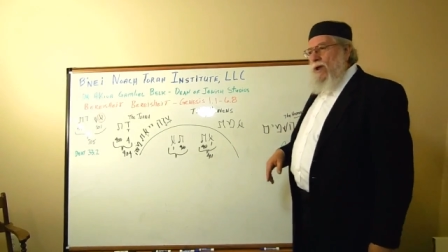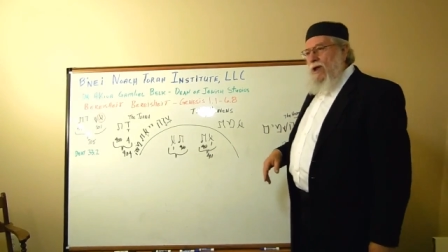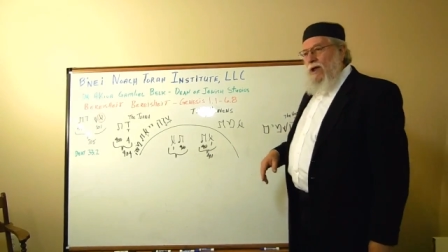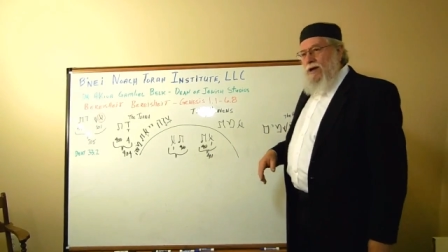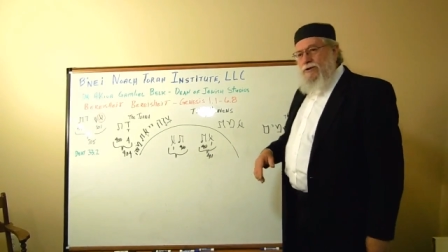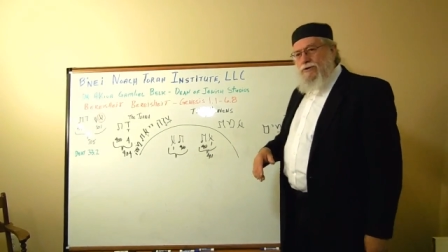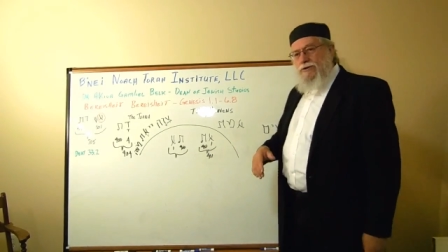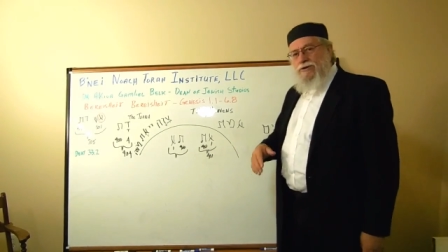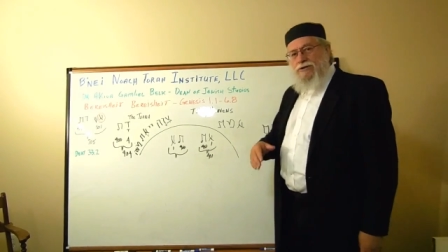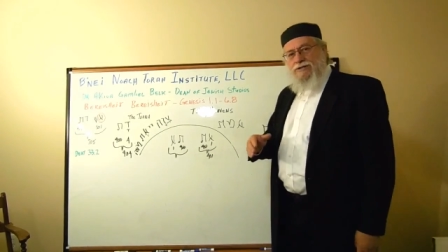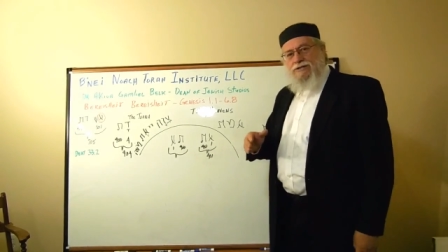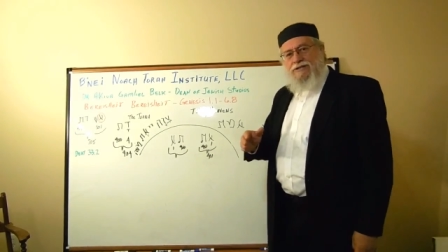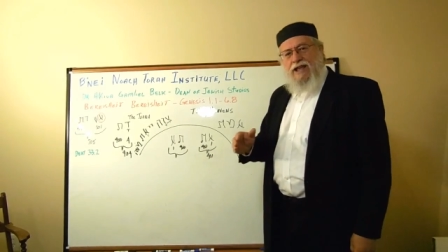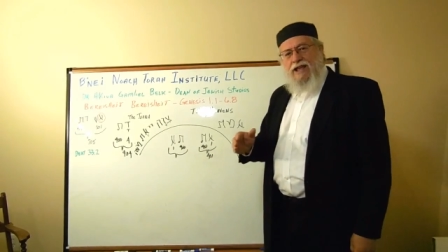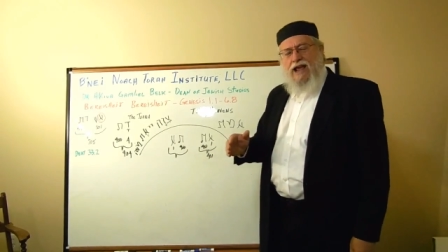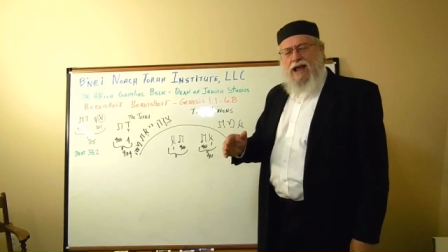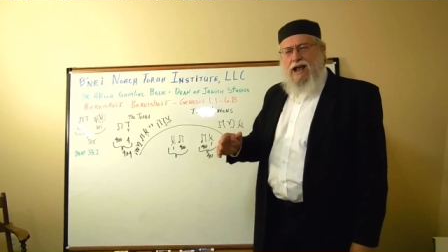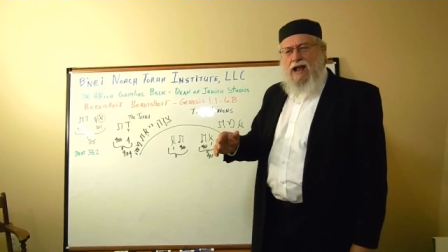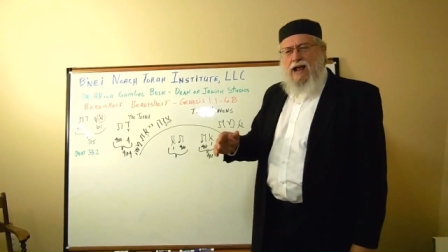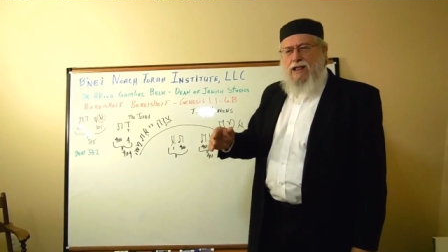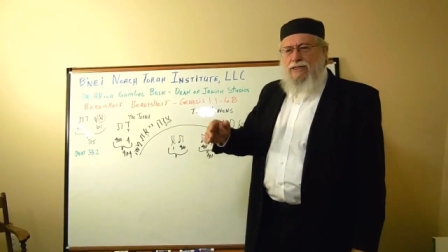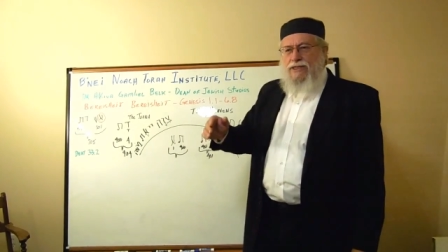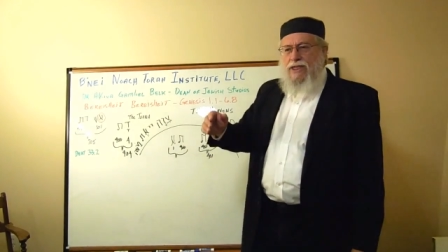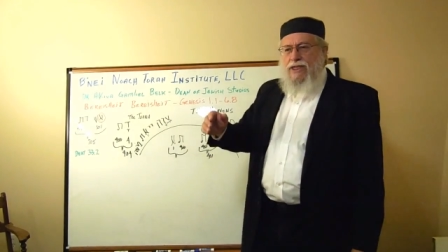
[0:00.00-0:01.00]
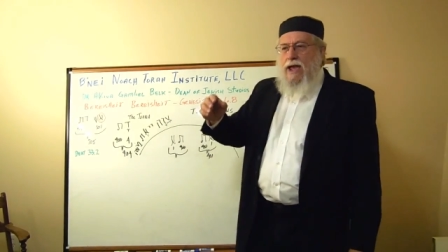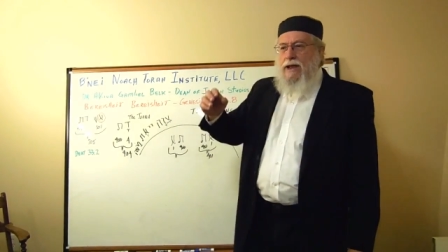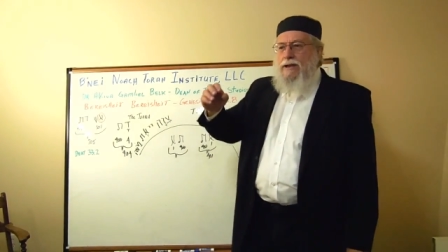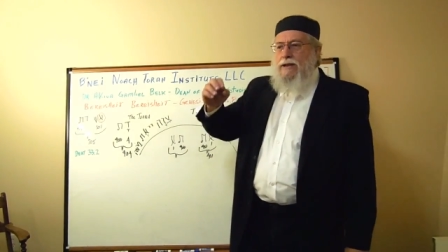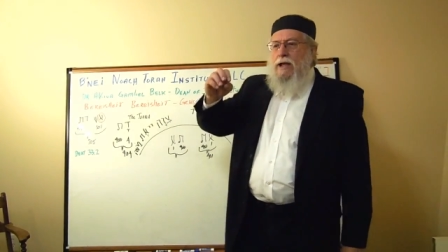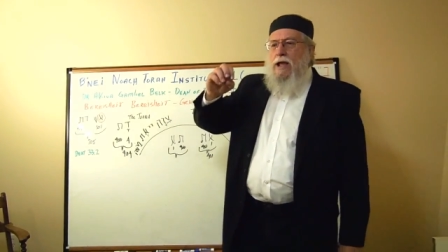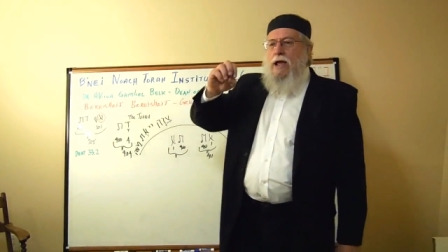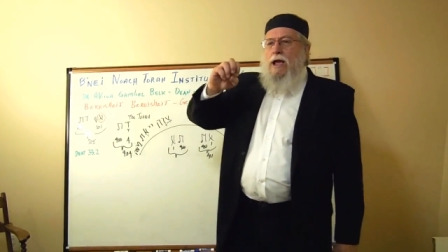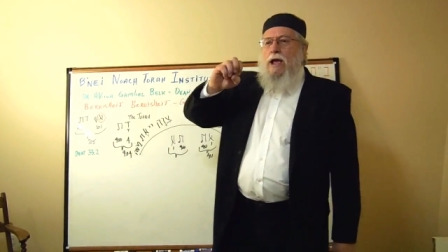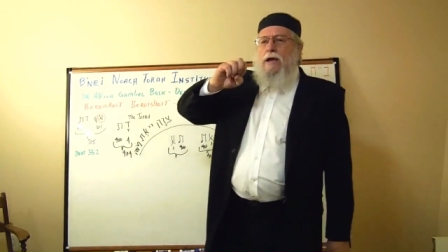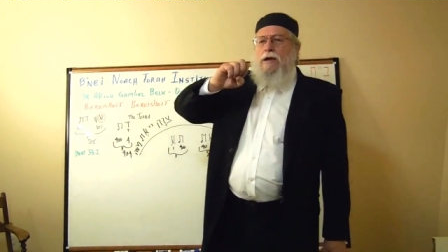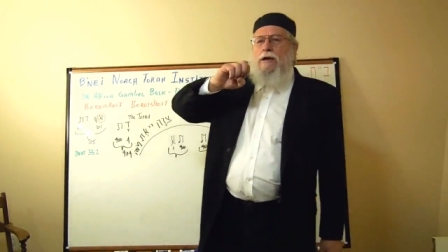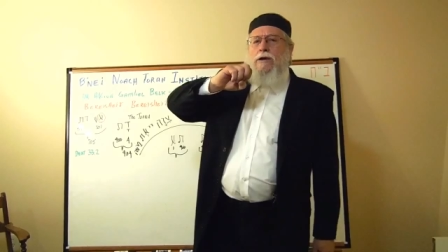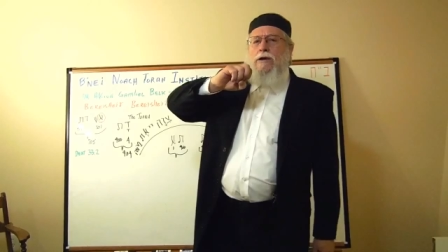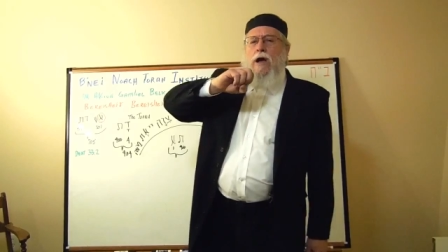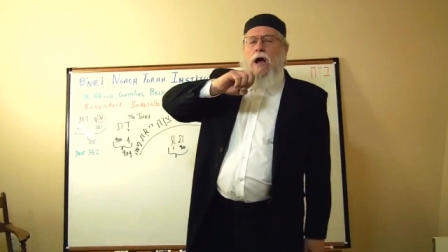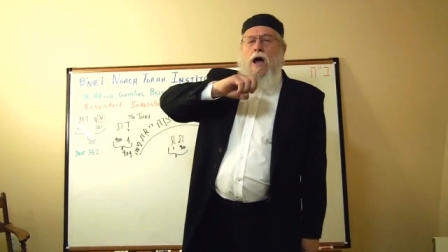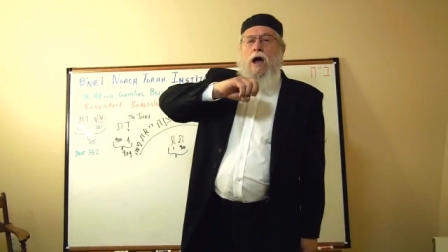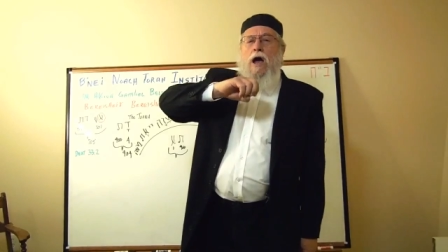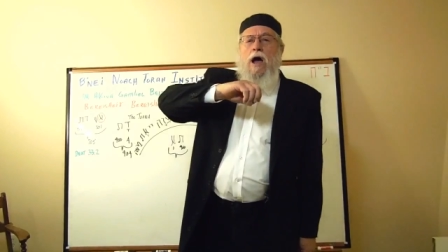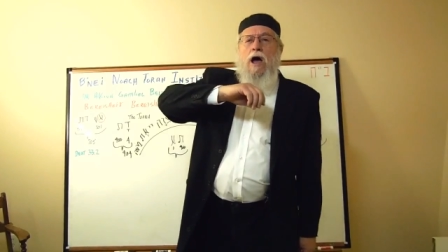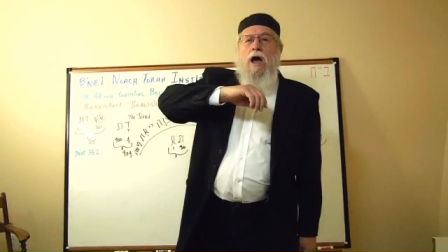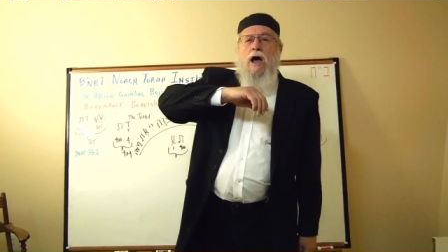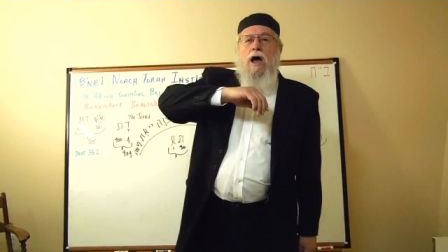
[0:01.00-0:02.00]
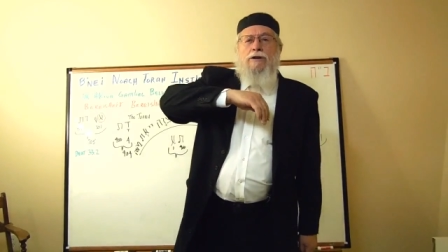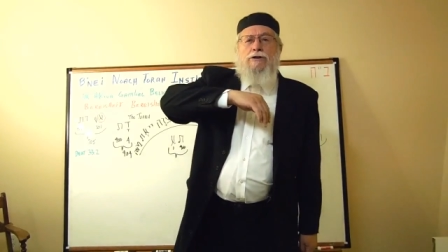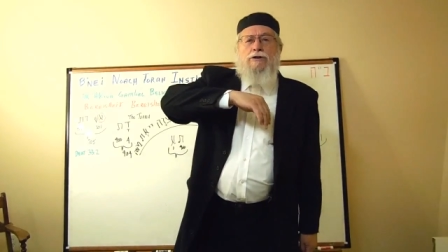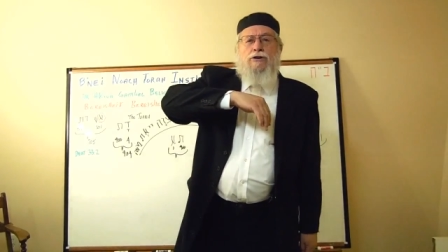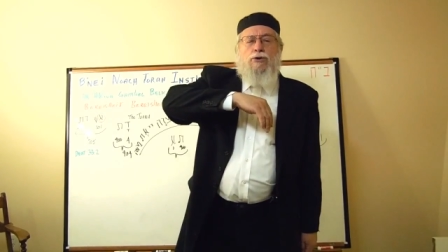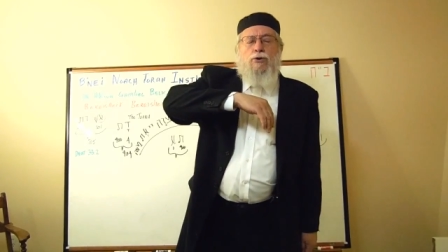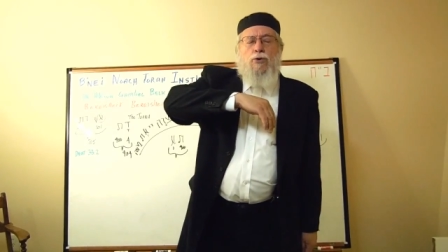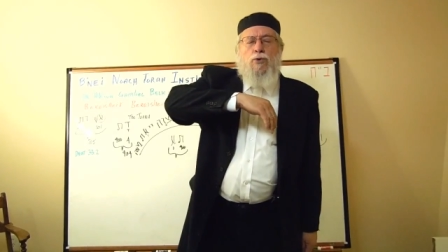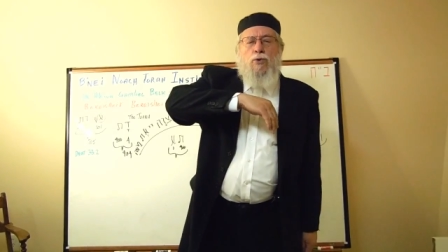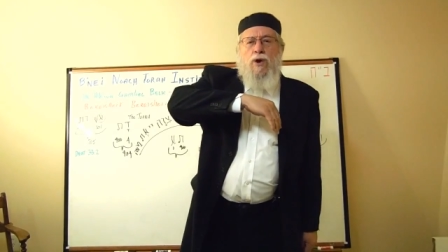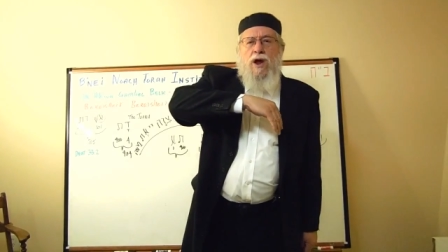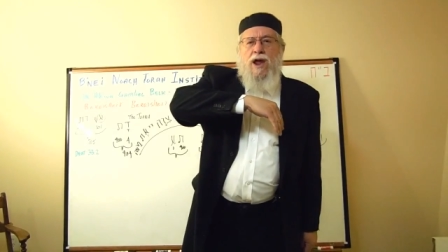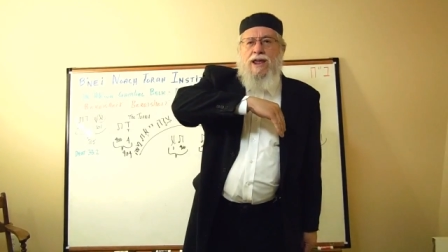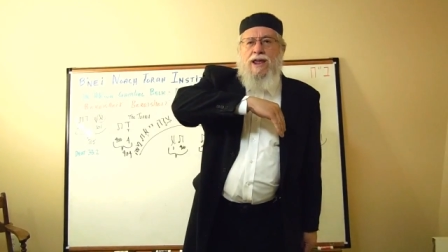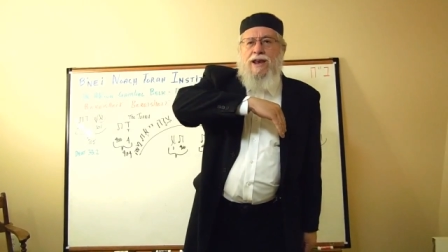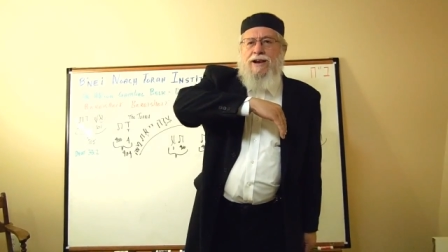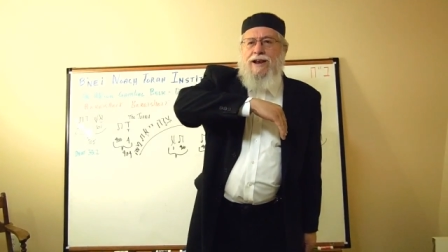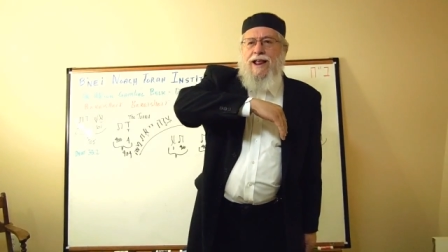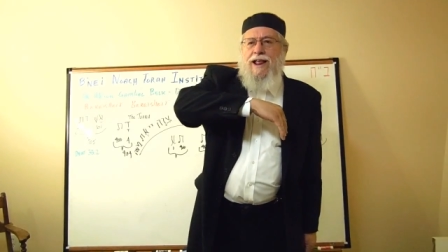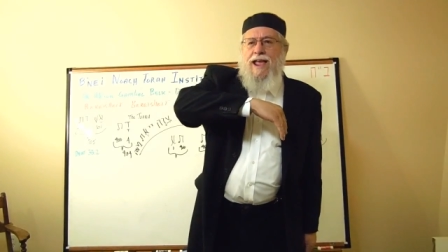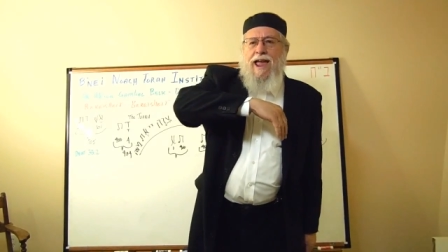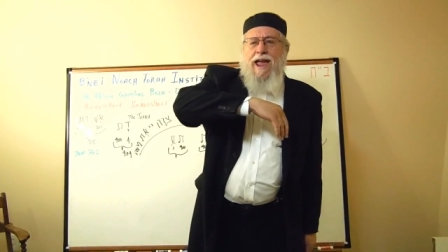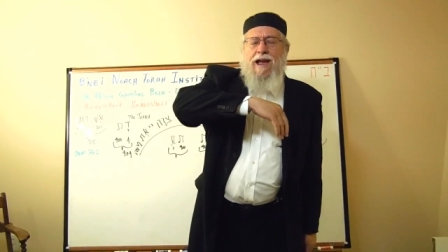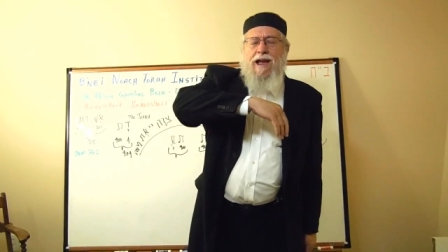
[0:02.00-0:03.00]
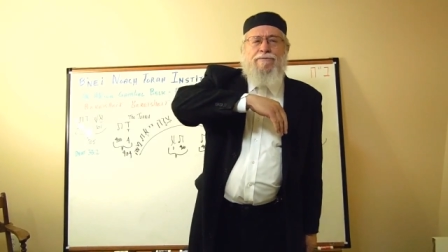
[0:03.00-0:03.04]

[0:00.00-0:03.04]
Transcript: we understand that God created